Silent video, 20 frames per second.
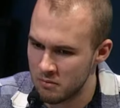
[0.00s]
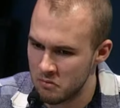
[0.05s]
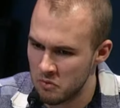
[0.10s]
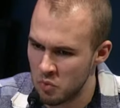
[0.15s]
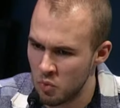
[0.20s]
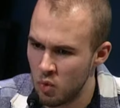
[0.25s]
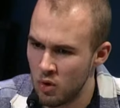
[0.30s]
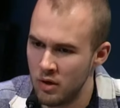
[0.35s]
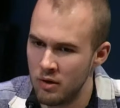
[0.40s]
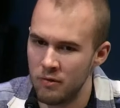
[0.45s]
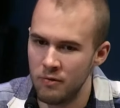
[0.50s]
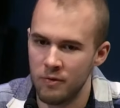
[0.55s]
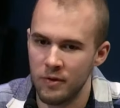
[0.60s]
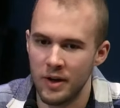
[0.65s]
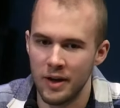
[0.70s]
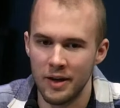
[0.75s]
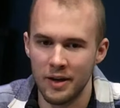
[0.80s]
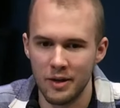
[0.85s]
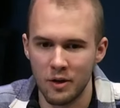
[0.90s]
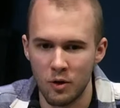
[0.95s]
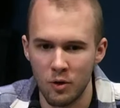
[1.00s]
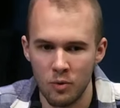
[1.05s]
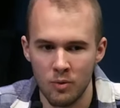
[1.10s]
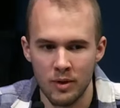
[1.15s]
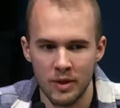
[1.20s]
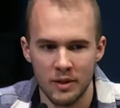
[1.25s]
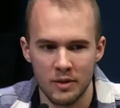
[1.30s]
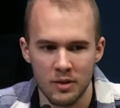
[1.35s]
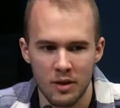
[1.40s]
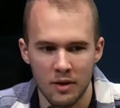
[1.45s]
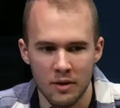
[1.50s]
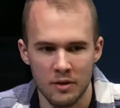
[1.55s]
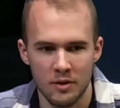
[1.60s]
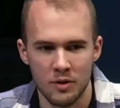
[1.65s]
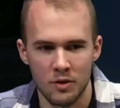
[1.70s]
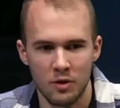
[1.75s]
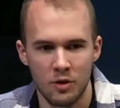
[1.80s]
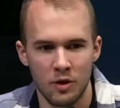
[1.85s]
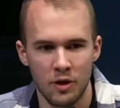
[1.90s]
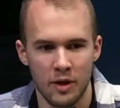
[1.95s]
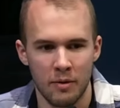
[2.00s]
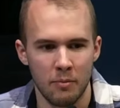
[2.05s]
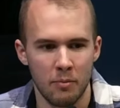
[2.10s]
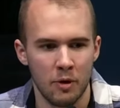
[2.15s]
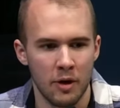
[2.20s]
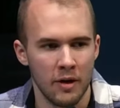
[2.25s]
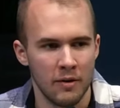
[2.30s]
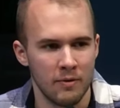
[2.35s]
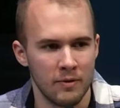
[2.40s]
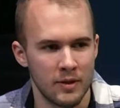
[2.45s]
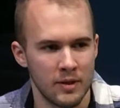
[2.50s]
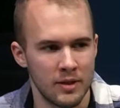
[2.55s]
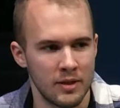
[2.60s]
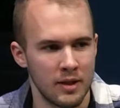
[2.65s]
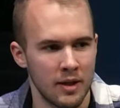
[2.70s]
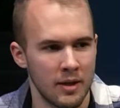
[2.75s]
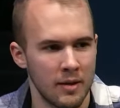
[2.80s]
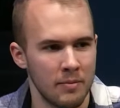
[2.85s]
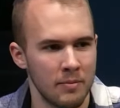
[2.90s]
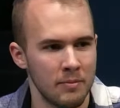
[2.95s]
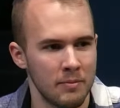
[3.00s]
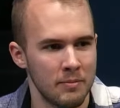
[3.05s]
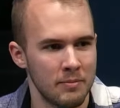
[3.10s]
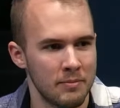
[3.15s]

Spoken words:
What if I only talk to her at breakfast time?